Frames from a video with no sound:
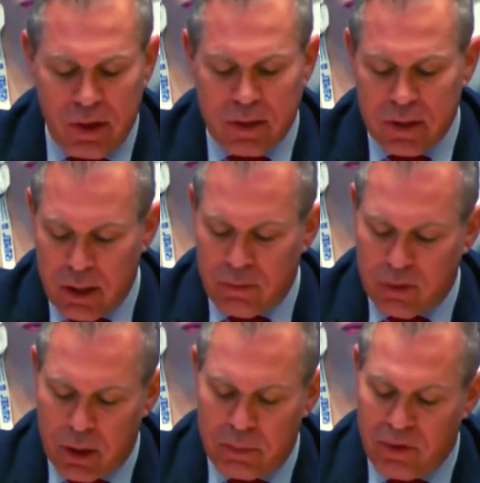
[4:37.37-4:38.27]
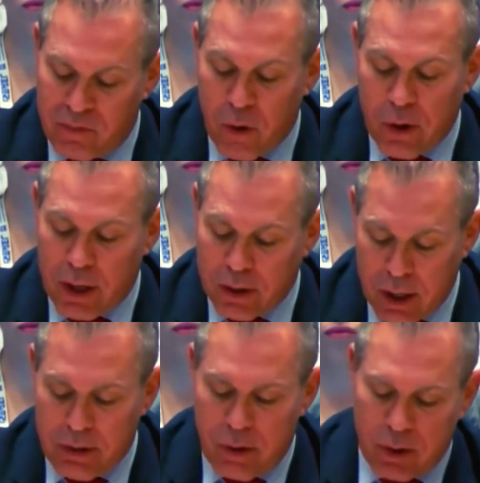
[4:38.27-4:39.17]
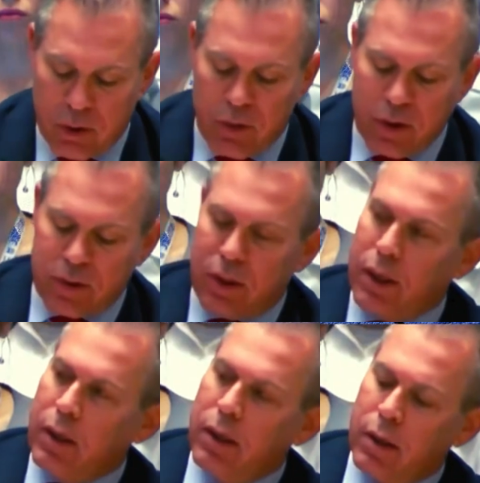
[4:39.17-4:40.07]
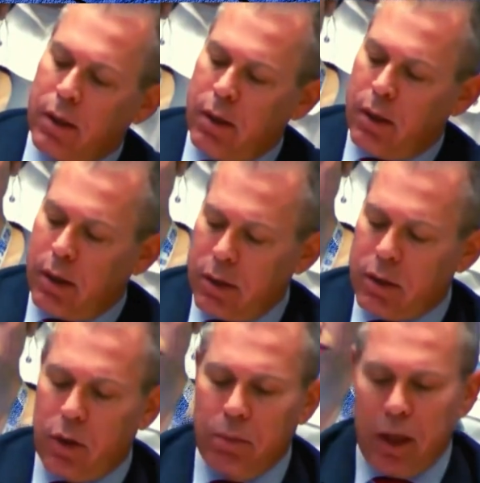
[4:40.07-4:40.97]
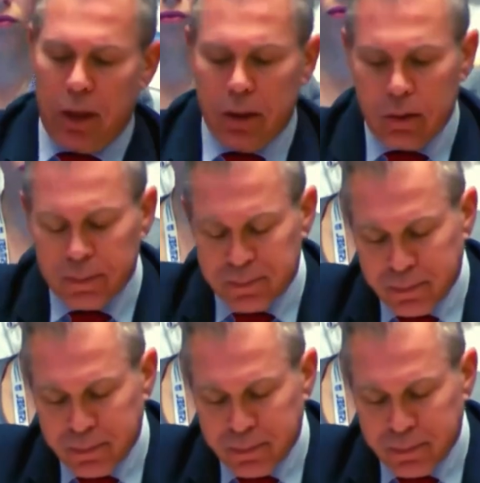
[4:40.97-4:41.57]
this evil before another atrocity is committed.